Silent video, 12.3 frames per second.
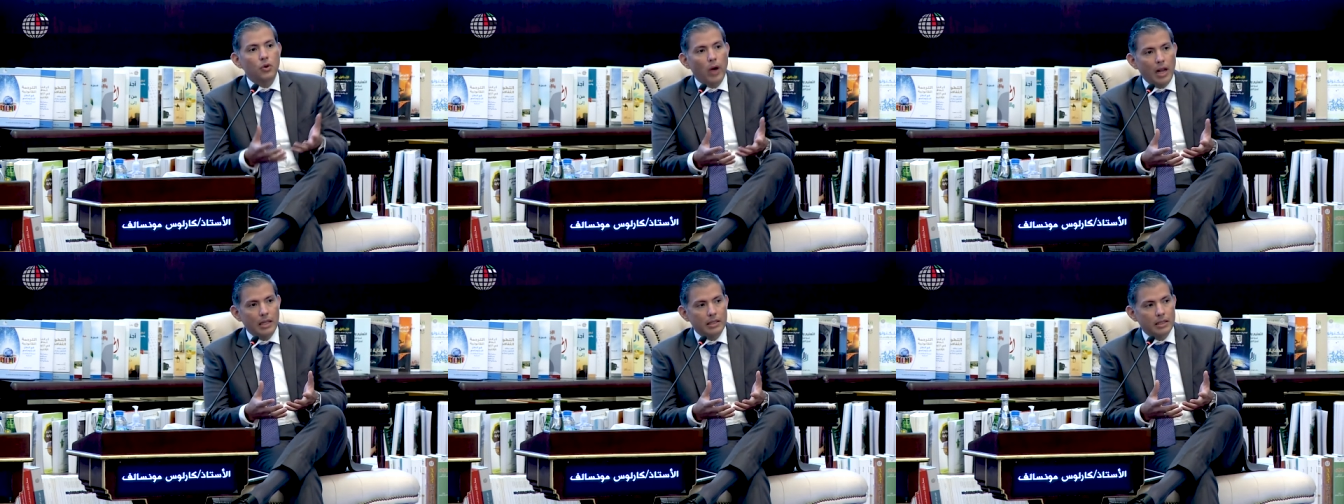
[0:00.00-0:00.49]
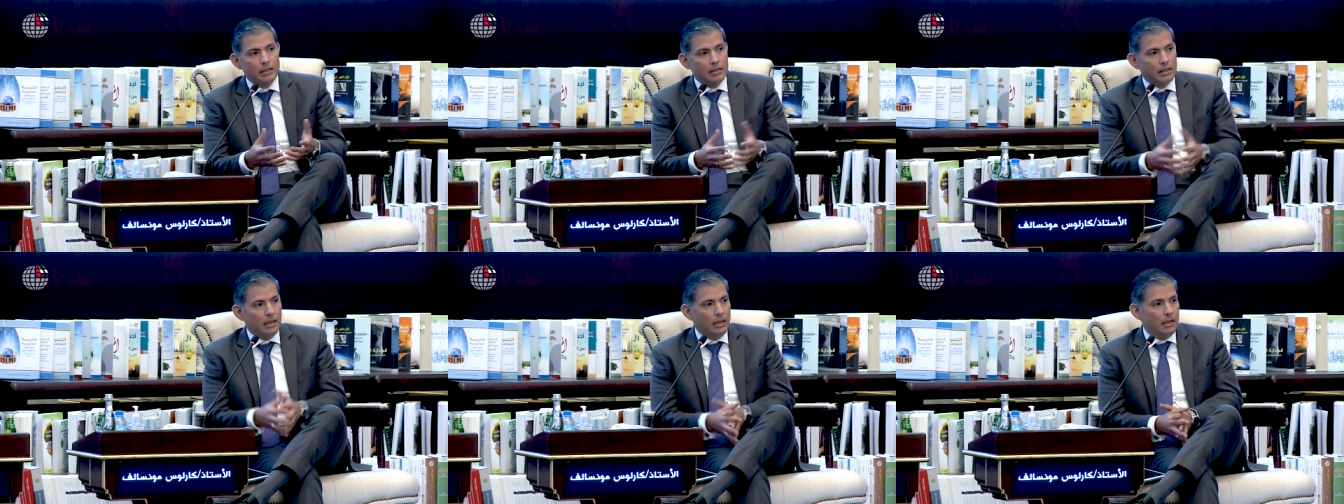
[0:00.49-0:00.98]
elites
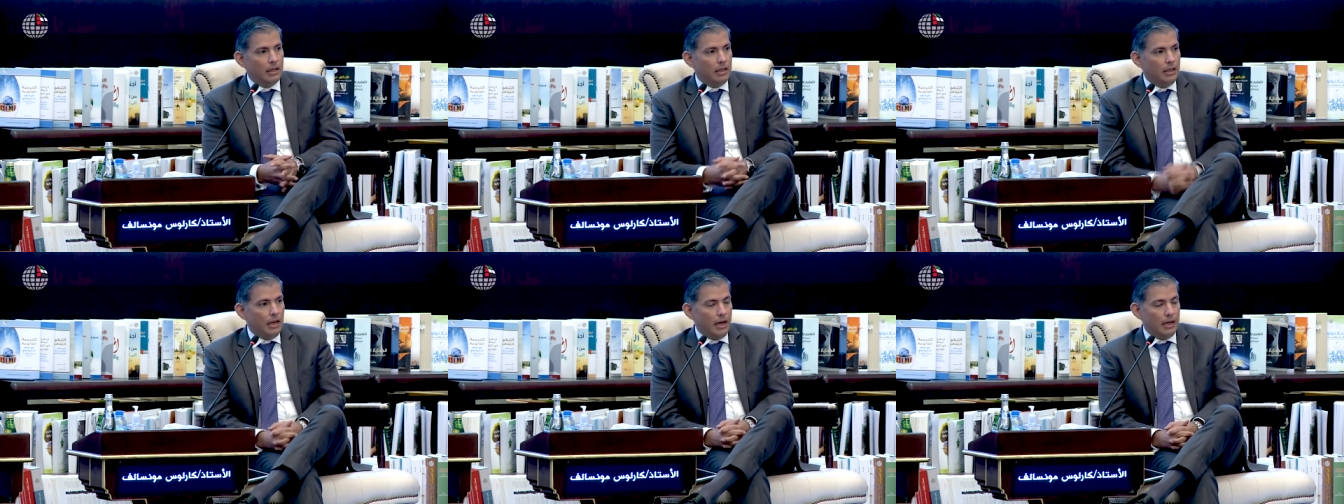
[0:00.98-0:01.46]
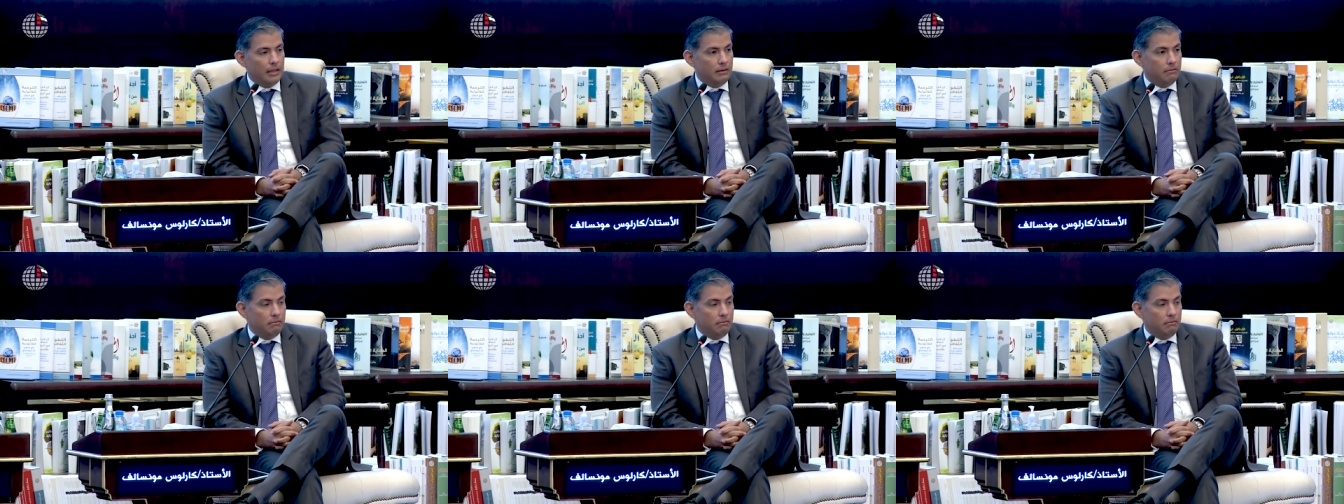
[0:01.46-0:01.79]
that